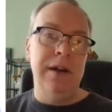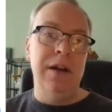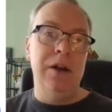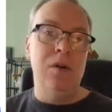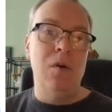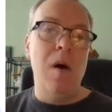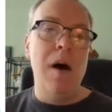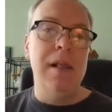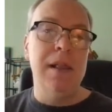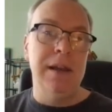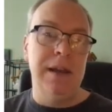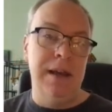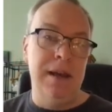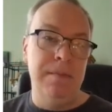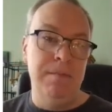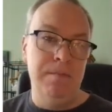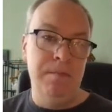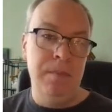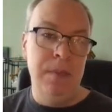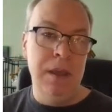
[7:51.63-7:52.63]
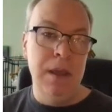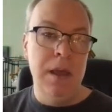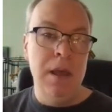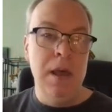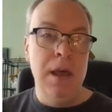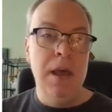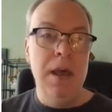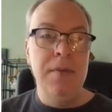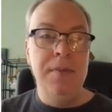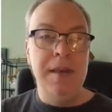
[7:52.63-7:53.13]
inequality
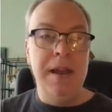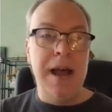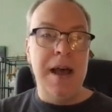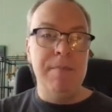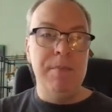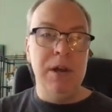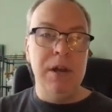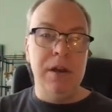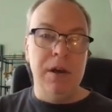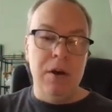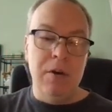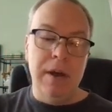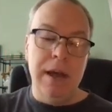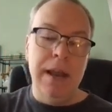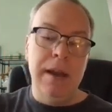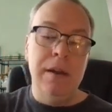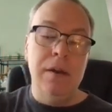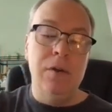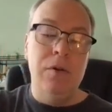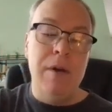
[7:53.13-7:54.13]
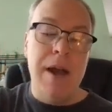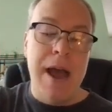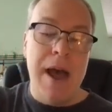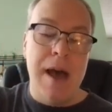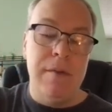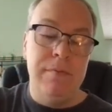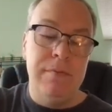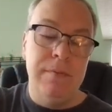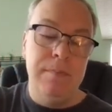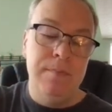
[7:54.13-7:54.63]
that I'm going to go ahead and
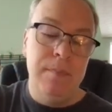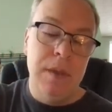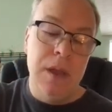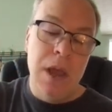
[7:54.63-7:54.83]
graph.